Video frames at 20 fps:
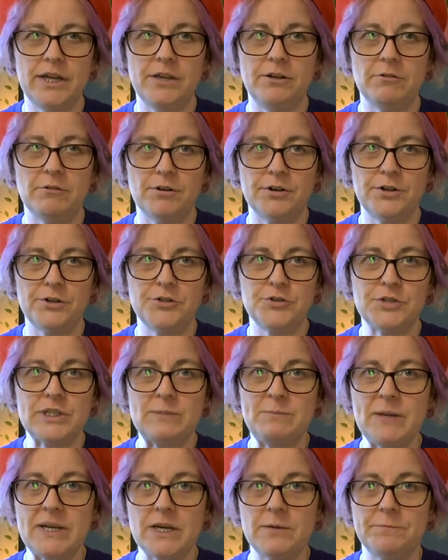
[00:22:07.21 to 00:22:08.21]
in order to
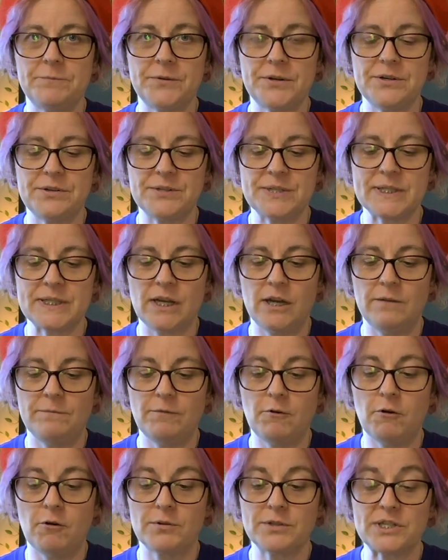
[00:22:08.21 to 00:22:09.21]
speak up for yourself
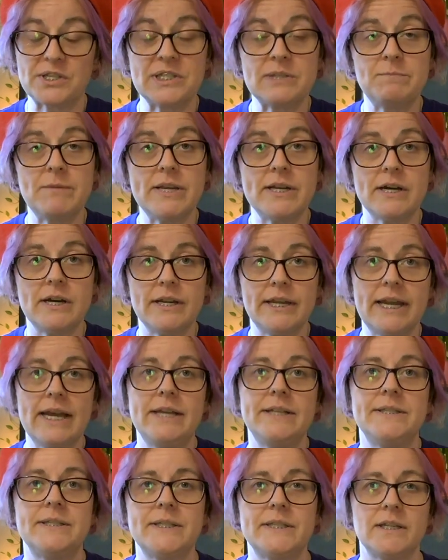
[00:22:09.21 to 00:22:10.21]
or to speak
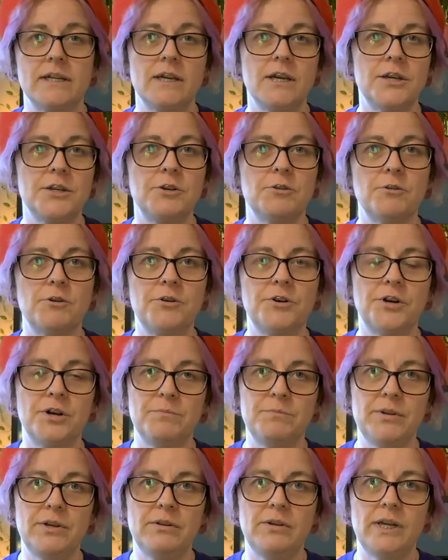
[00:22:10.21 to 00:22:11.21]
against your own
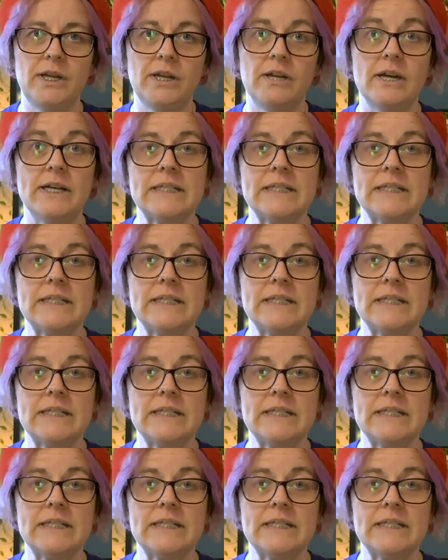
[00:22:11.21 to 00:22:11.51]
community,